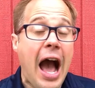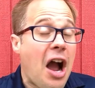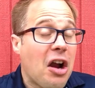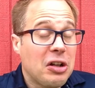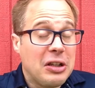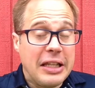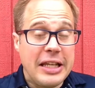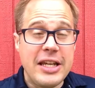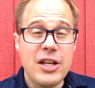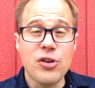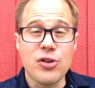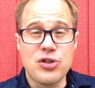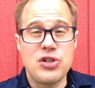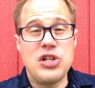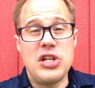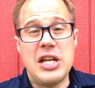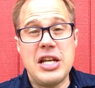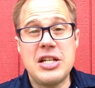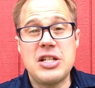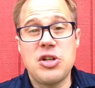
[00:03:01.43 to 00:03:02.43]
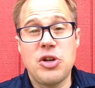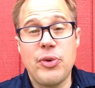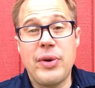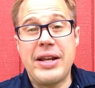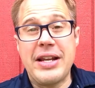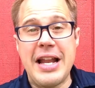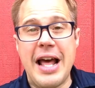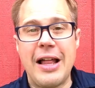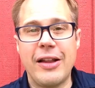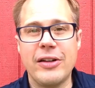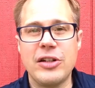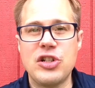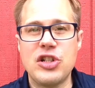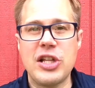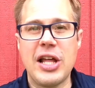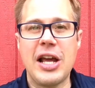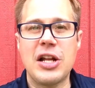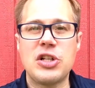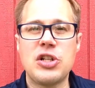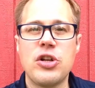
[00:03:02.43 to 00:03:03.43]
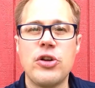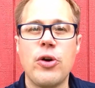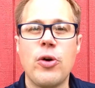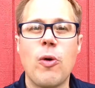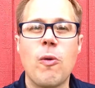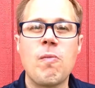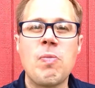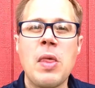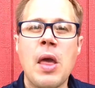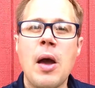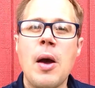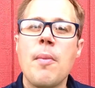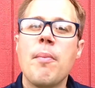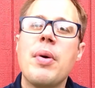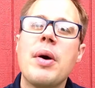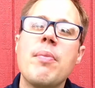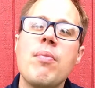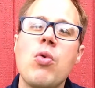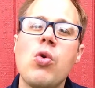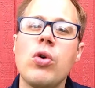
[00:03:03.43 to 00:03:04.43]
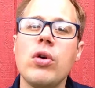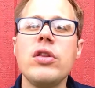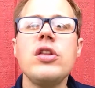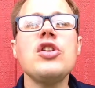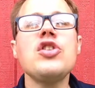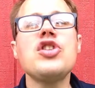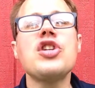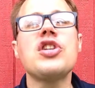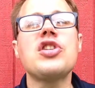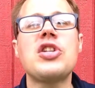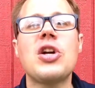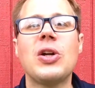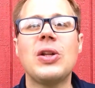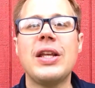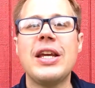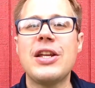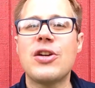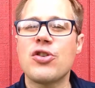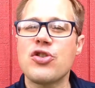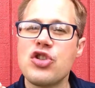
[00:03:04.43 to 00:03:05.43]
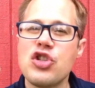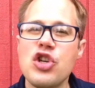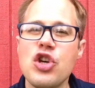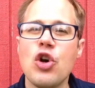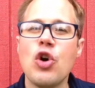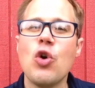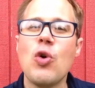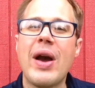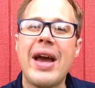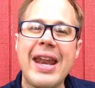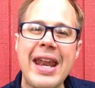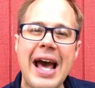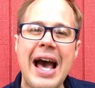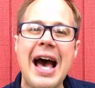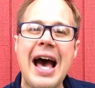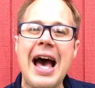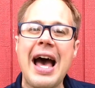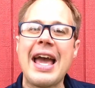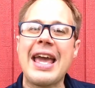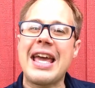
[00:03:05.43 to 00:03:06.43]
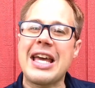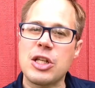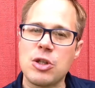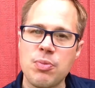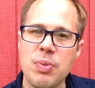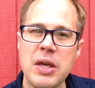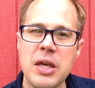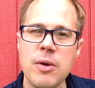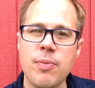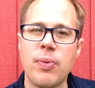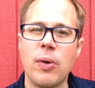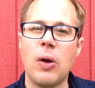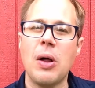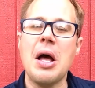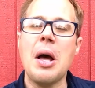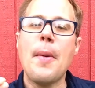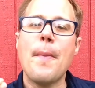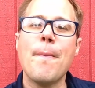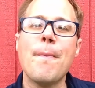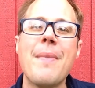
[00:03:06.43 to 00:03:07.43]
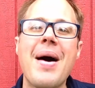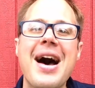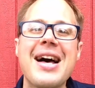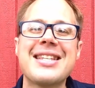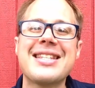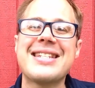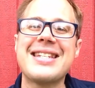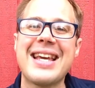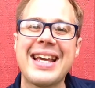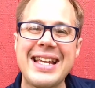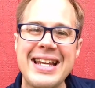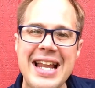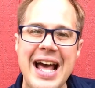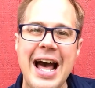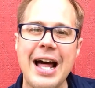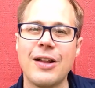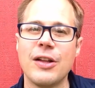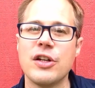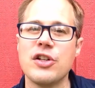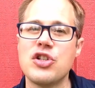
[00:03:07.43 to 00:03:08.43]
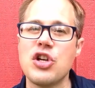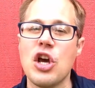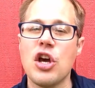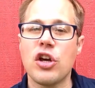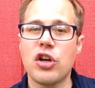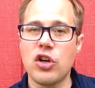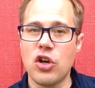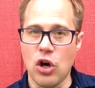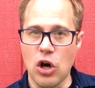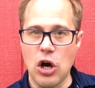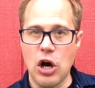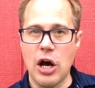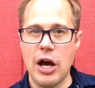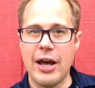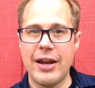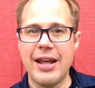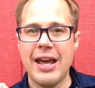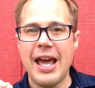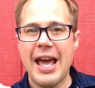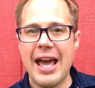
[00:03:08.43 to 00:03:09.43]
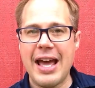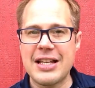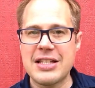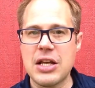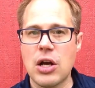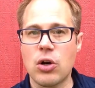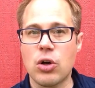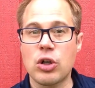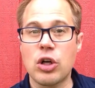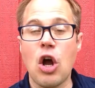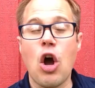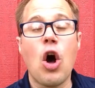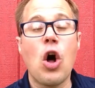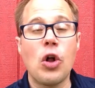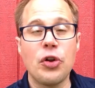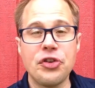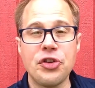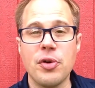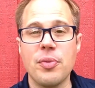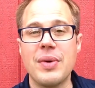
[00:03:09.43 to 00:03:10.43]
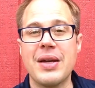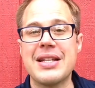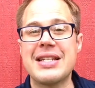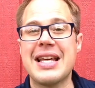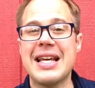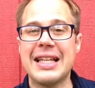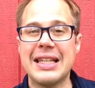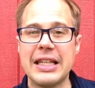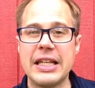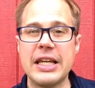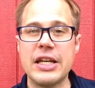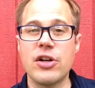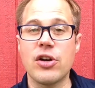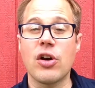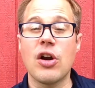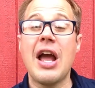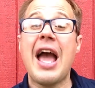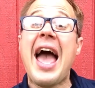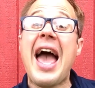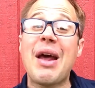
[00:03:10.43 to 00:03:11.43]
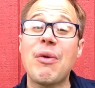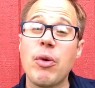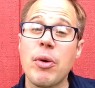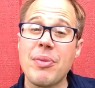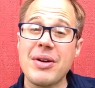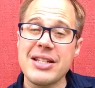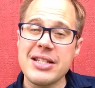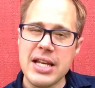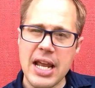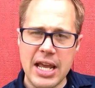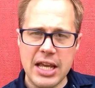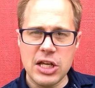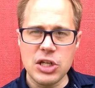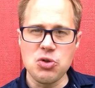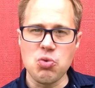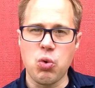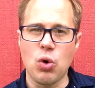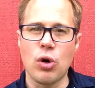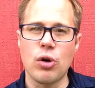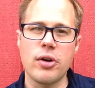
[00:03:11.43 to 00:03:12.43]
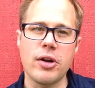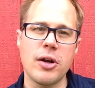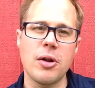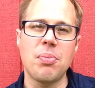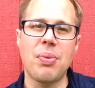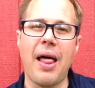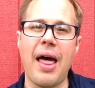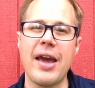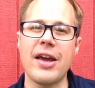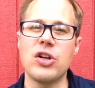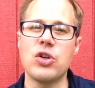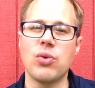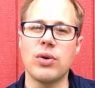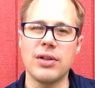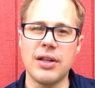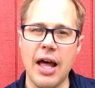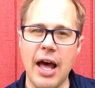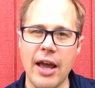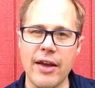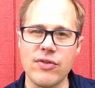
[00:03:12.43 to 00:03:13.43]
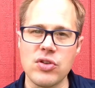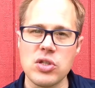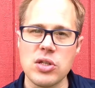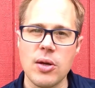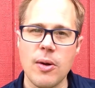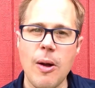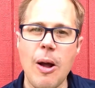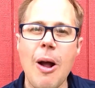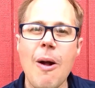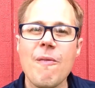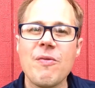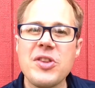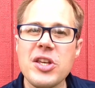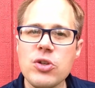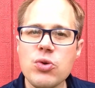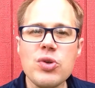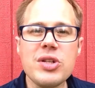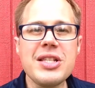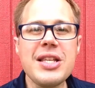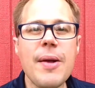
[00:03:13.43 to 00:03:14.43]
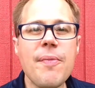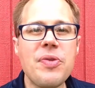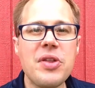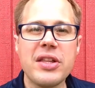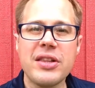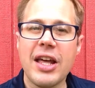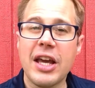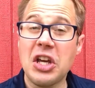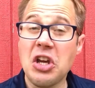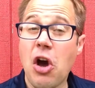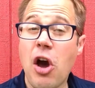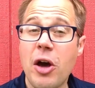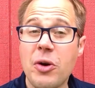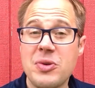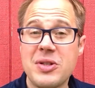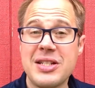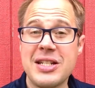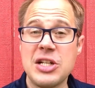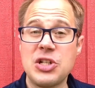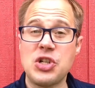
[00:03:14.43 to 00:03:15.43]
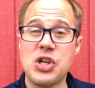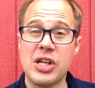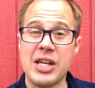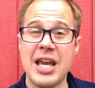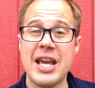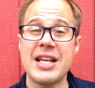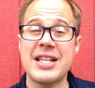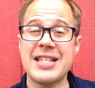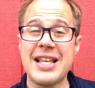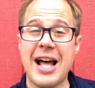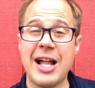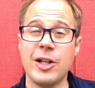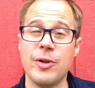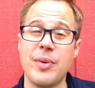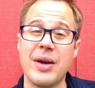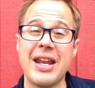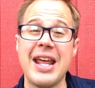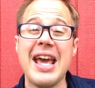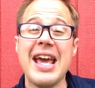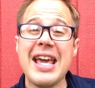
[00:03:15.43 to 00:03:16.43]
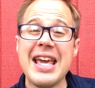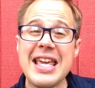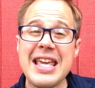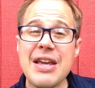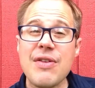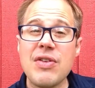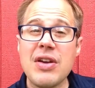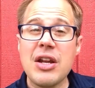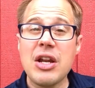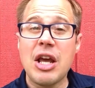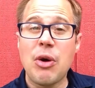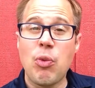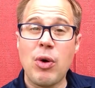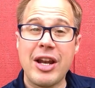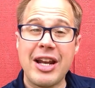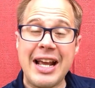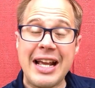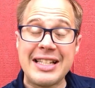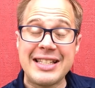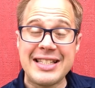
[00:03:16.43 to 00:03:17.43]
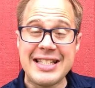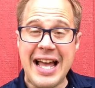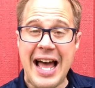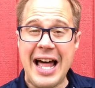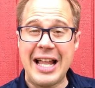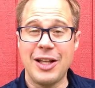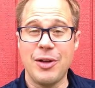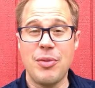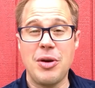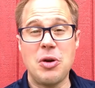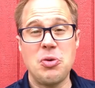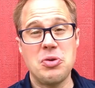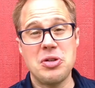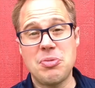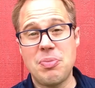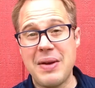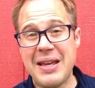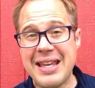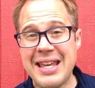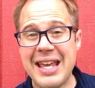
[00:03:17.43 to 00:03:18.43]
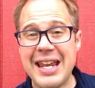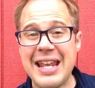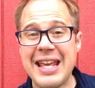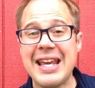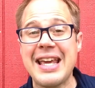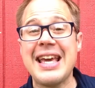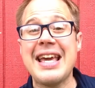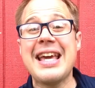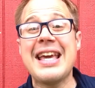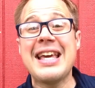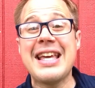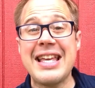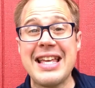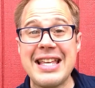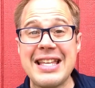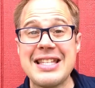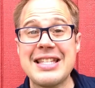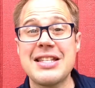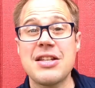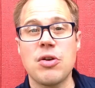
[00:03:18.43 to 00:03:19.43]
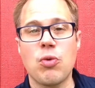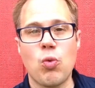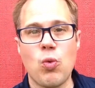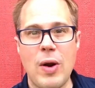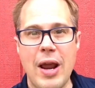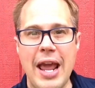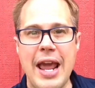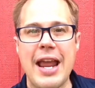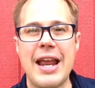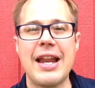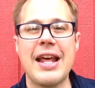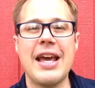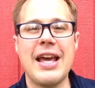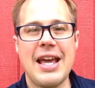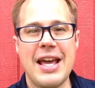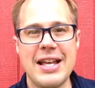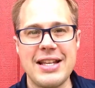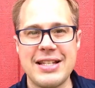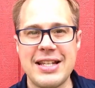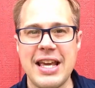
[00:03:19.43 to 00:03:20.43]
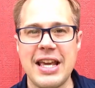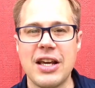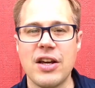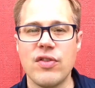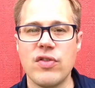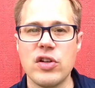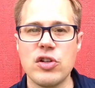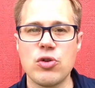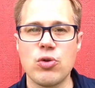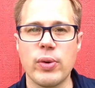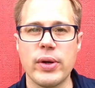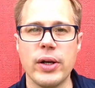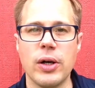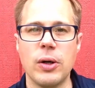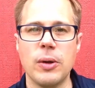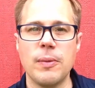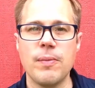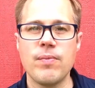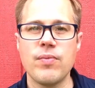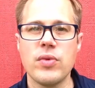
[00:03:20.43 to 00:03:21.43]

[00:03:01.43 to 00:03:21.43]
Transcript: our leaders need to acknowledge that too. But more than just our leaders, you and I as people must acknowledge God as our ultimate leader, and we must take His Word and apply it to our lives. This was something that God was teaching King Solomon even when Solomon was beginning his reign as king of Israel.